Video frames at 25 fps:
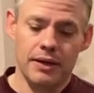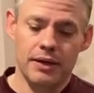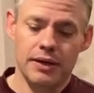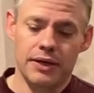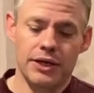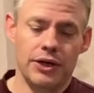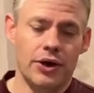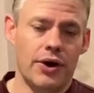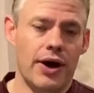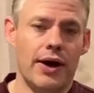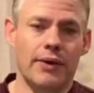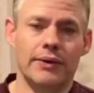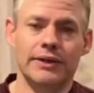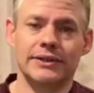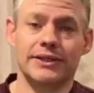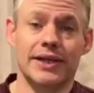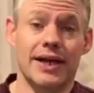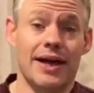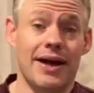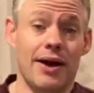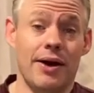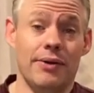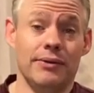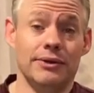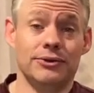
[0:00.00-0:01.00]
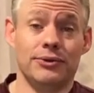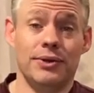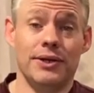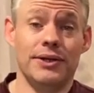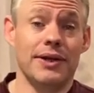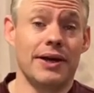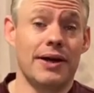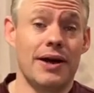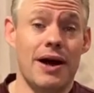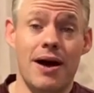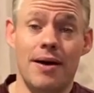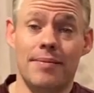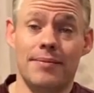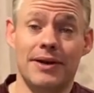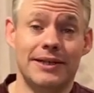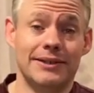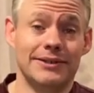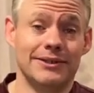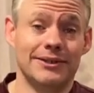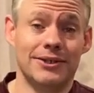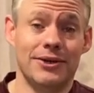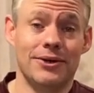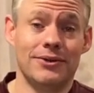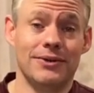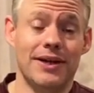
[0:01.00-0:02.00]
I always read the comments,
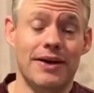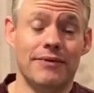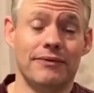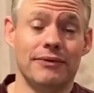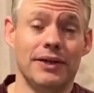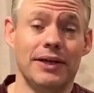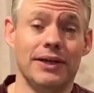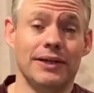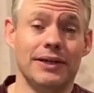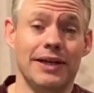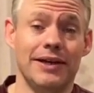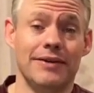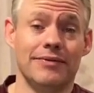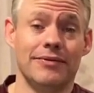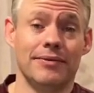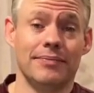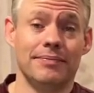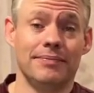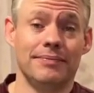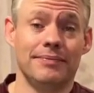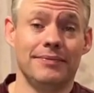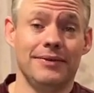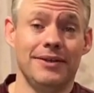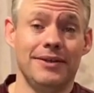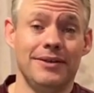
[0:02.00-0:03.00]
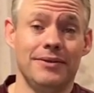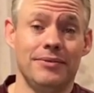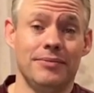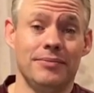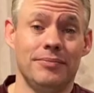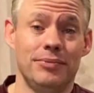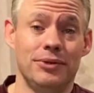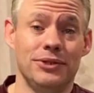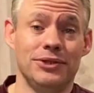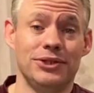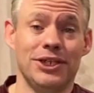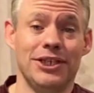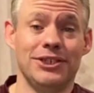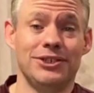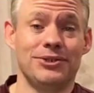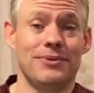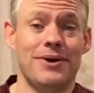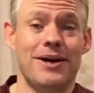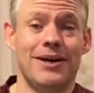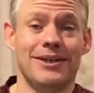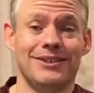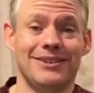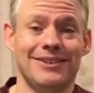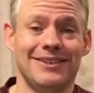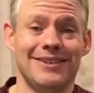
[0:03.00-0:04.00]
so definitely leave them. Appreciate you
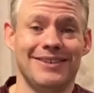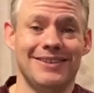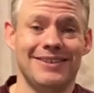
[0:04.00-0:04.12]
watching.